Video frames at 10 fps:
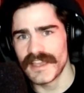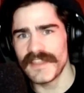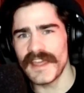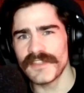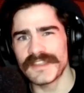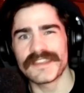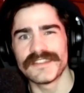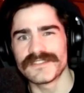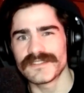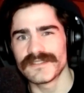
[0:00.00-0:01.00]
And that, I think,
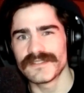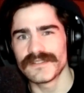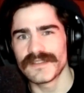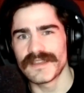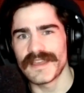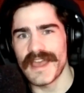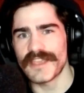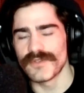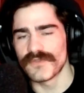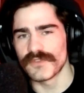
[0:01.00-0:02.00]
is
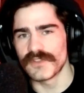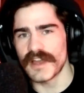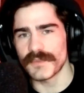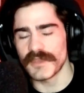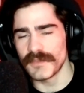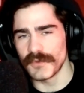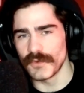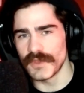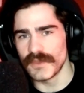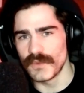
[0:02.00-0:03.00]
accurate for a lot of
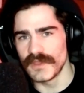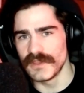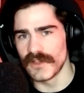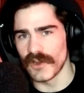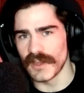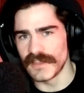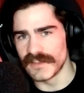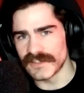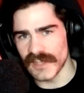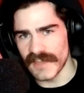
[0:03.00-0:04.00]
people. We are in
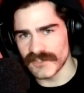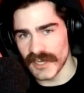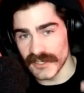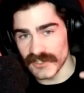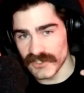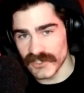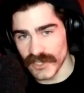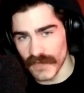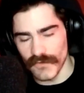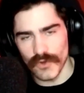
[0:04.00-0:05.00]
this life trying to
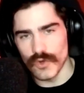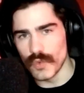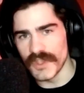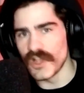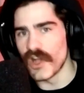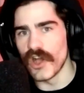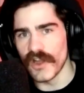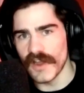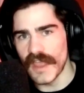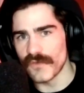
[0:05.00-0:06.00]
discover who we
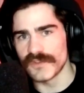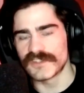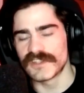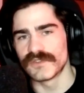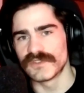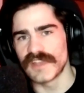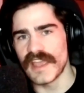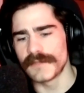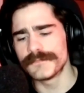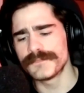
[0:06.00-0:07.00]
are every single
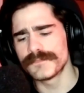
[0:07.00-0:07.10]
day.